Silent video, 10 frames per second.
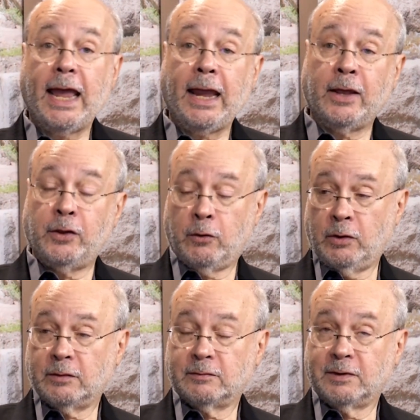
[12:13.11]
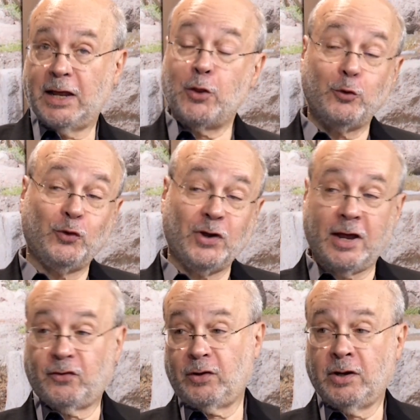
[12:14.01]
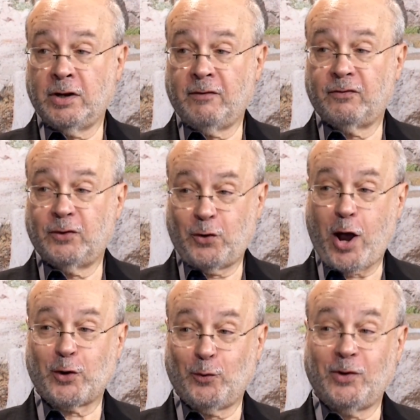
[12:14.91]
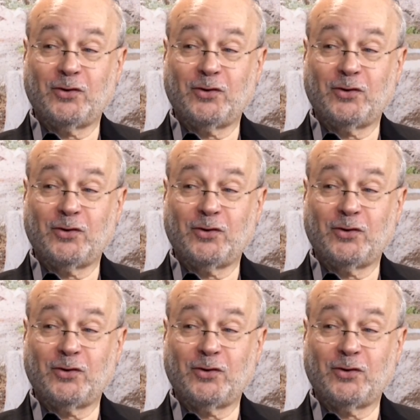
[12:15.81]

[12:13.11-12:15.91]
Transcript: and they're enthusiastic enough to talk to us,